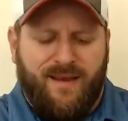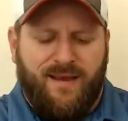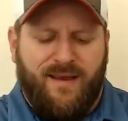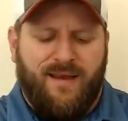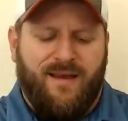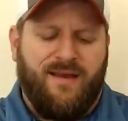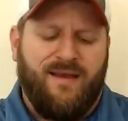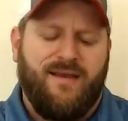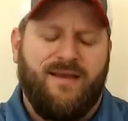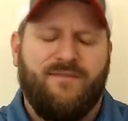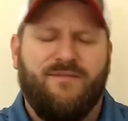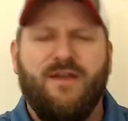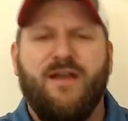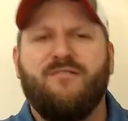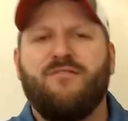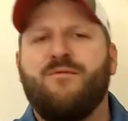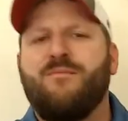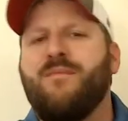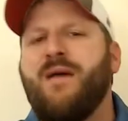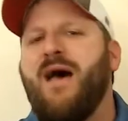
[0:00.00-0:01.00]
Uh, have you
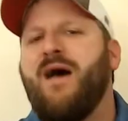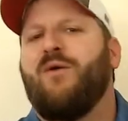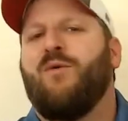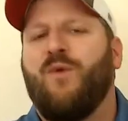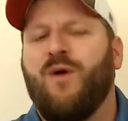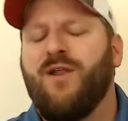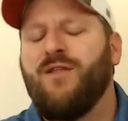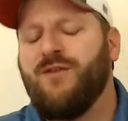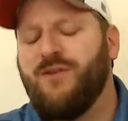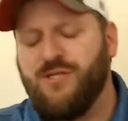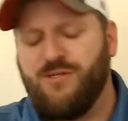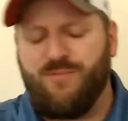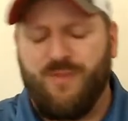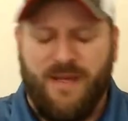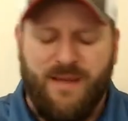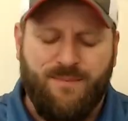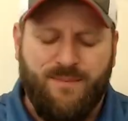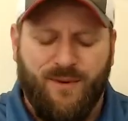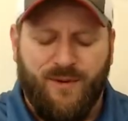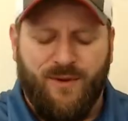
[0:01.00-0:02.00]
ever met one of those
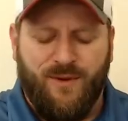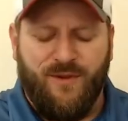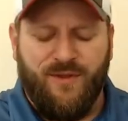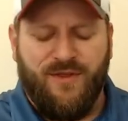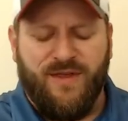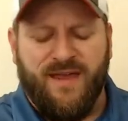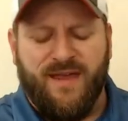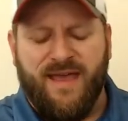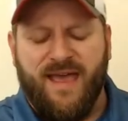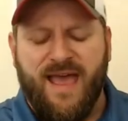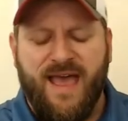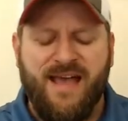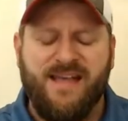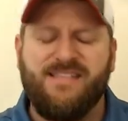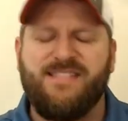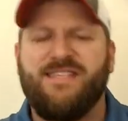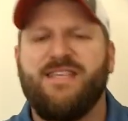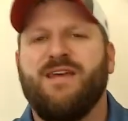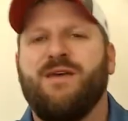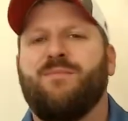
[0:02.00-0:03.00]
people that has
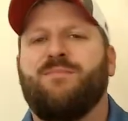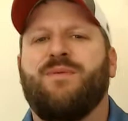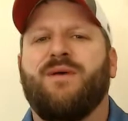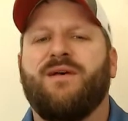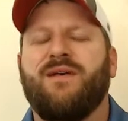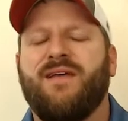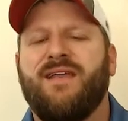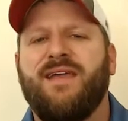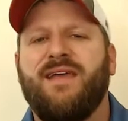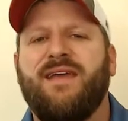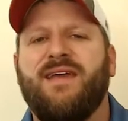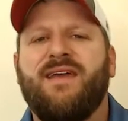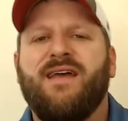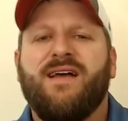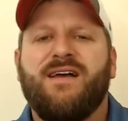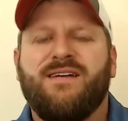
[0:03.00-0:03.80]
the ability